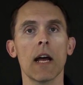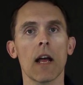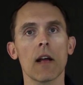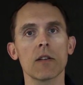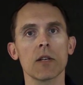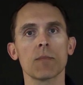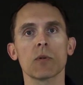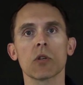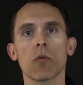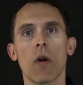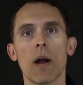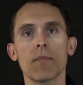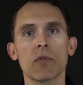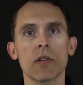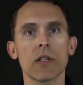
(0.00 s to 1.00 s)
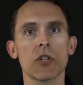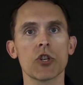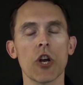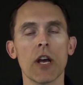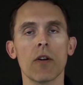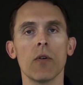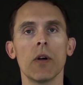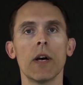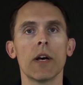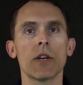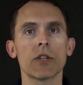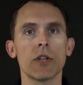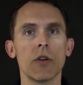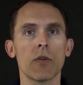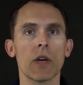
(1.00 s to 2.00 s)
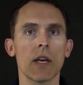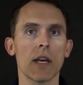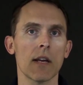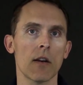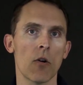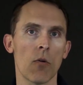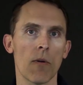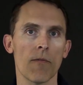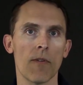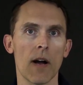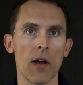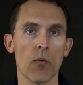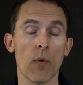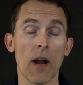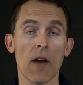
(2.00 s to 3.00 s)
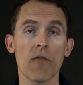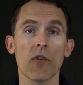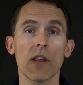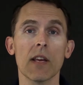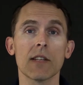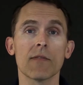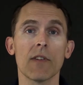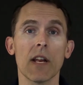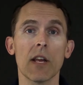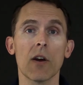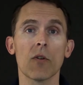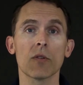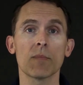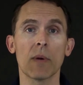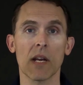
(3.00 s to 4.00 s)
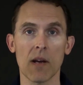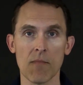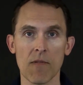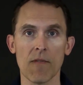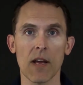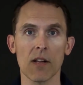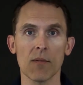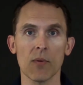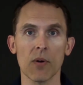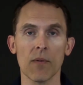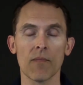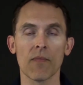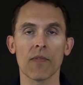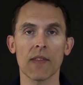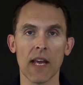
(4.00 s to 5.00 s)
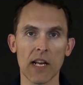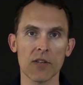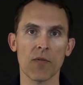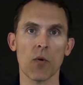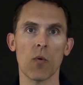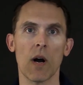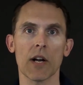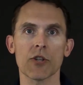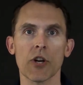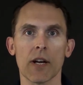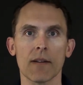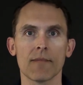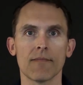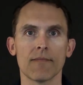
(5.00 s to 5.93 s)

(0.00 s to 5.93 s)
and subscribe to the channel so you can get notified whenever these videos become available. Thanks for watching.